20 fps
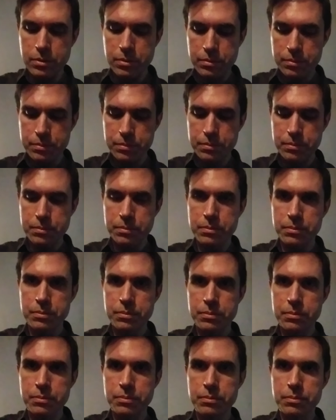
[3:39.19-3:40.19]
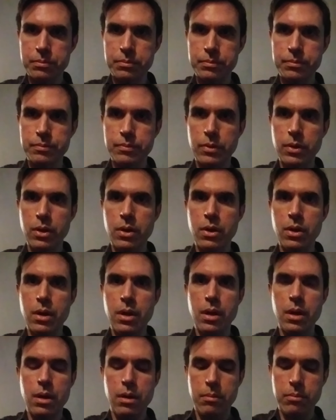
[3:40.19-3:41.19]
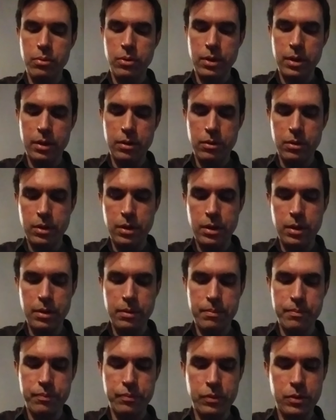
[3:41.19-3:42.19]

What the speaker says: I'm playing the